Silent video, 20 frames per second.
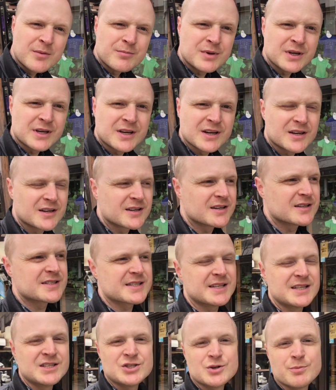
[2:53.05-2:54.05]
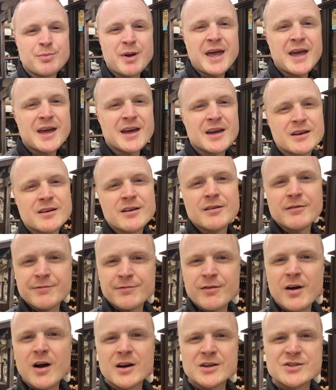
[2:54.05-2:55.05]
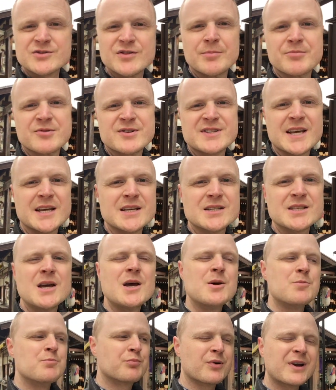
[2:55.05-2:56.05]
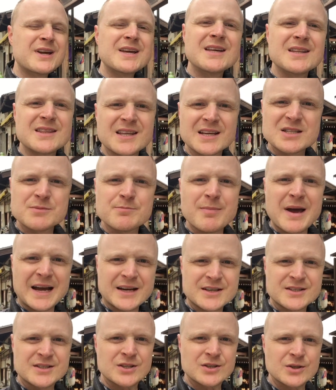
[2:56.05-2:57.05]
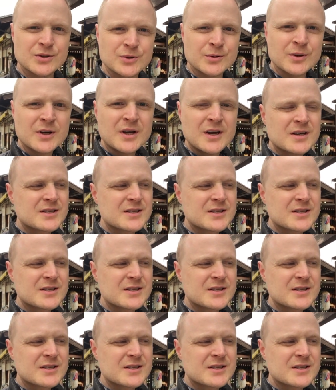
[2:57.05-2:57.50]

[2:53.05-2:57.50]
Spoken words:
Because in Japan, frogs represent bringing things back to you.